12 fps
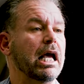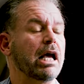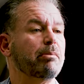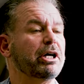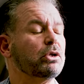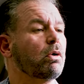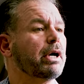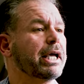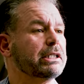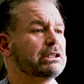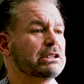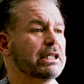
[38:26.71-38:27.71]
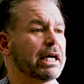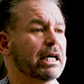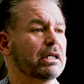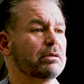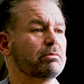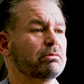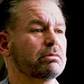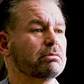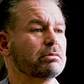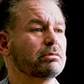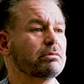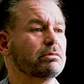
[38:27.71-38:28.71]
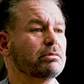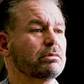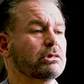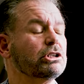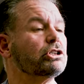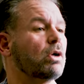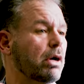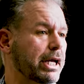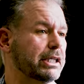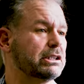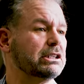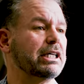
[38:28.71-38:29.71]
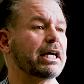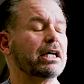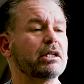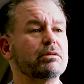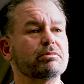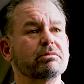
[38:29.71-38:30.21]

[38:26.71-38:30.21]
And my dog gets sick. Star gets sick.